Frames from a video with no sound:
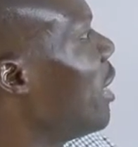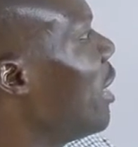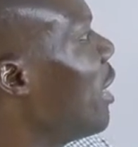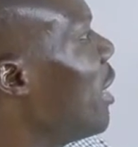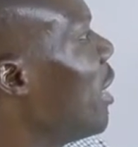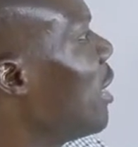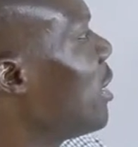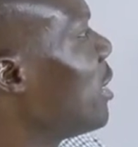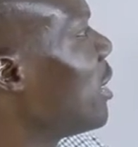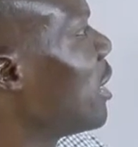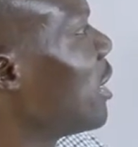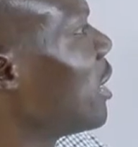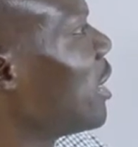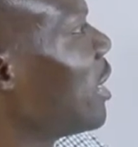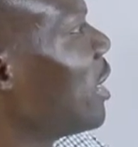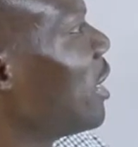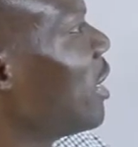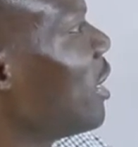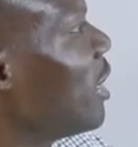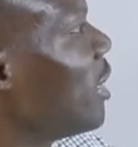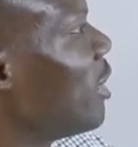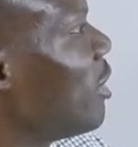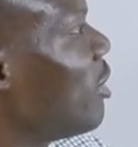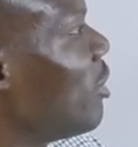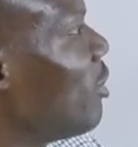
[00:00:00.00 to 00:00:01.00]
a certain,
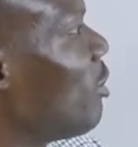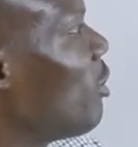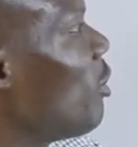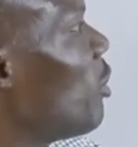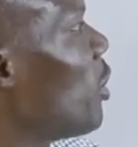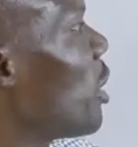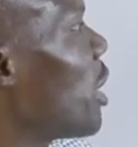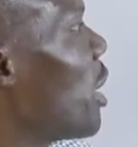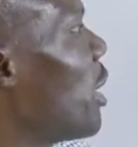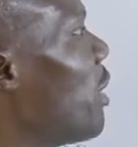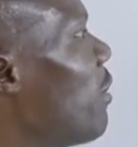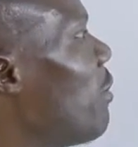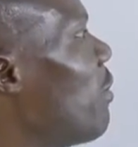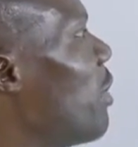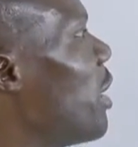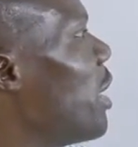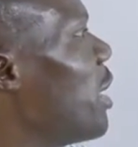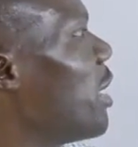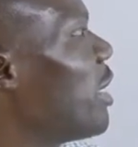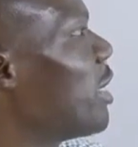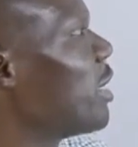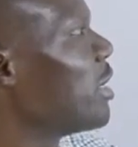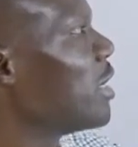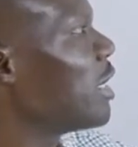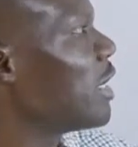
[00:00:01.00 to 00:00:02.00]
we can
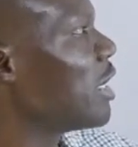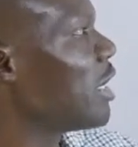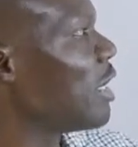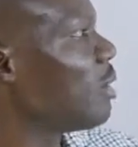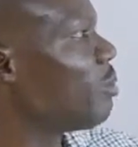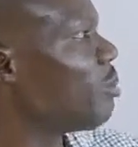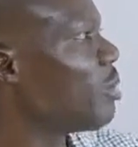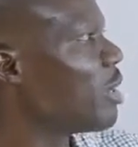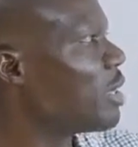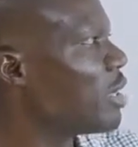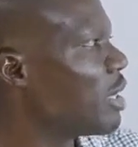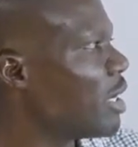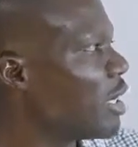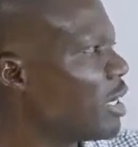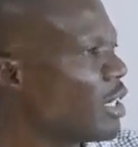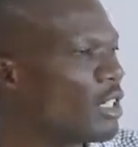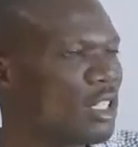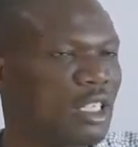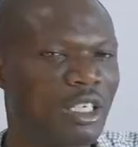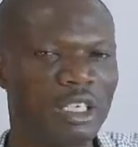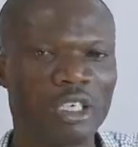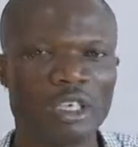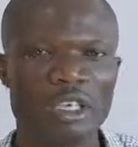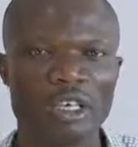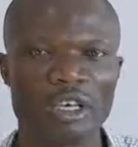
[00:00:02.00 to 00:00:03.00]
find a certain
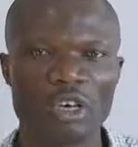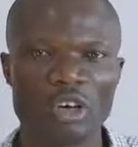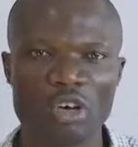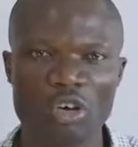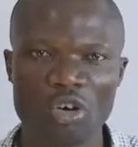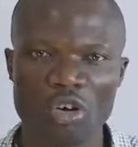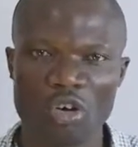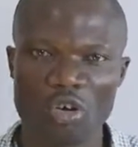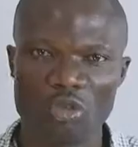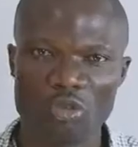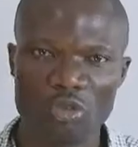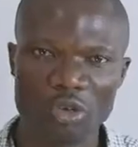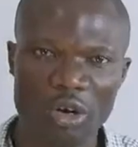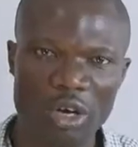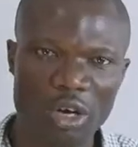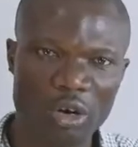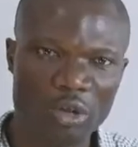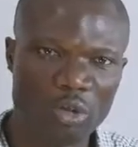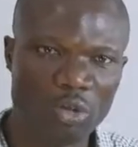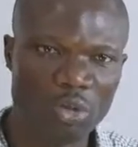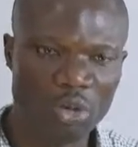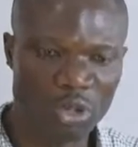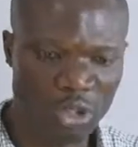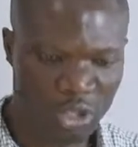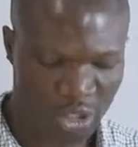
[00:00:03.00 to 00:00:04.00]
percentage of a
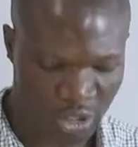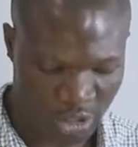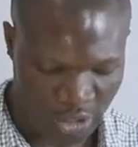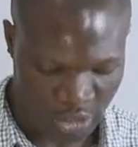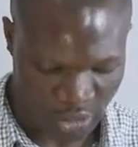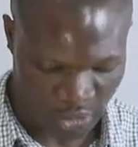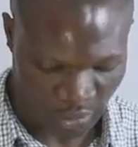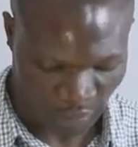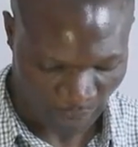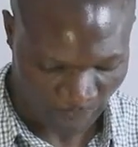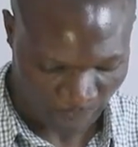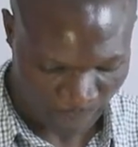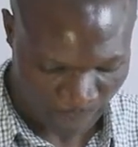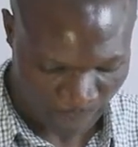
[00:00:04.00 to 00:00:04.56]
quantity.